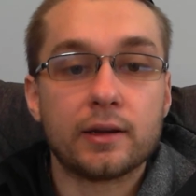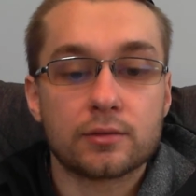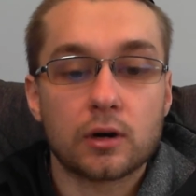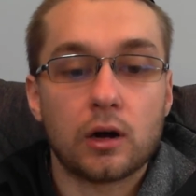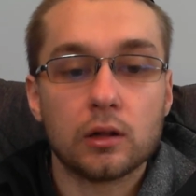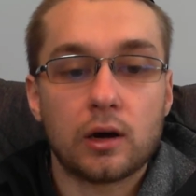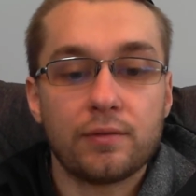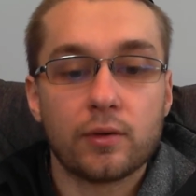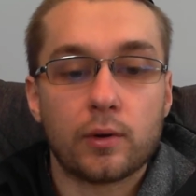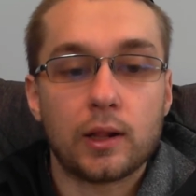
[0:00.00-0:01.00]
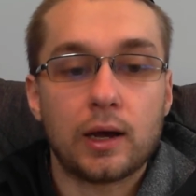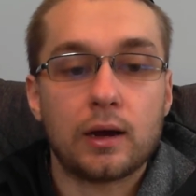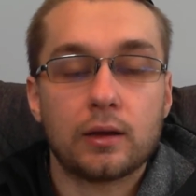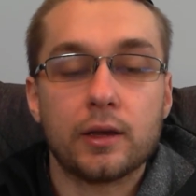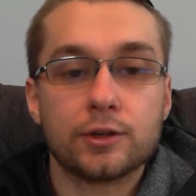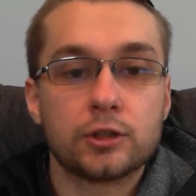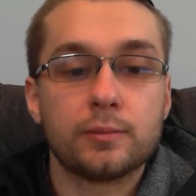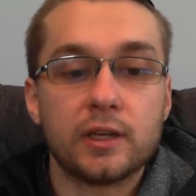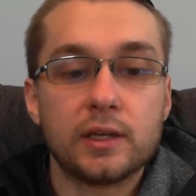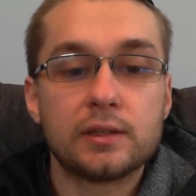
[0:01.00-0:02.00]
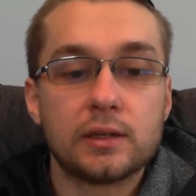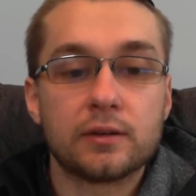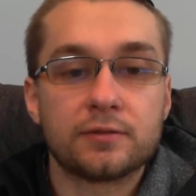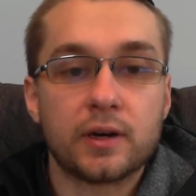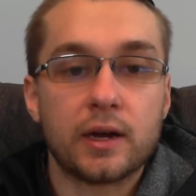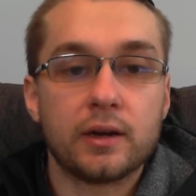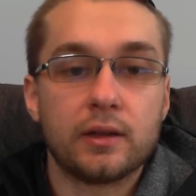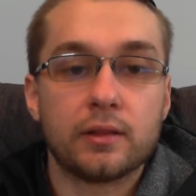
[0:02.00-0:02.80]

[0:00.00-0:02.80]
It's called Off the Wall Hockey. It should be easy to find.